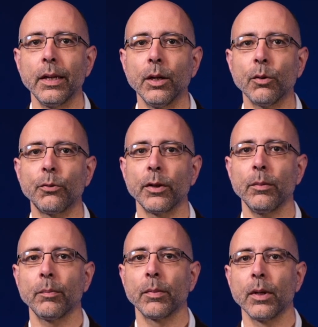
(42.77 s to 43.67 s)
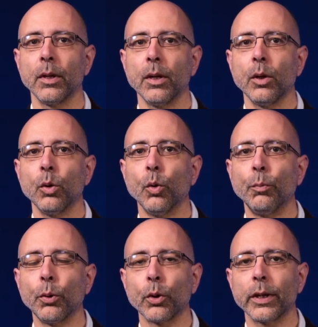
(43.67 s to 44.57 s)
Last but not least,
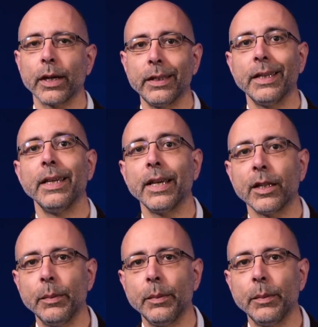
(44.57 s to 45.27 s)
you can look at